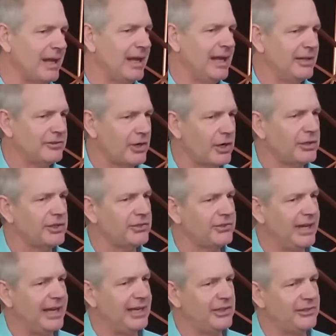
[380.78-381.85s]
it's hard to
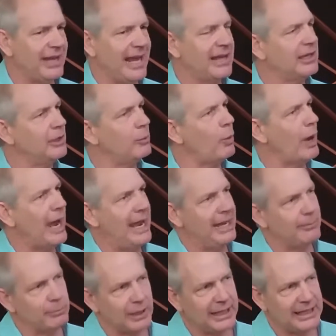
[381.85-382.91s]
say exactly why
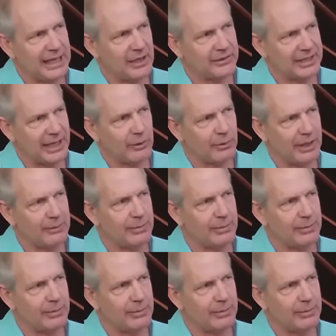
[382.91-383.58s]
it played out that way,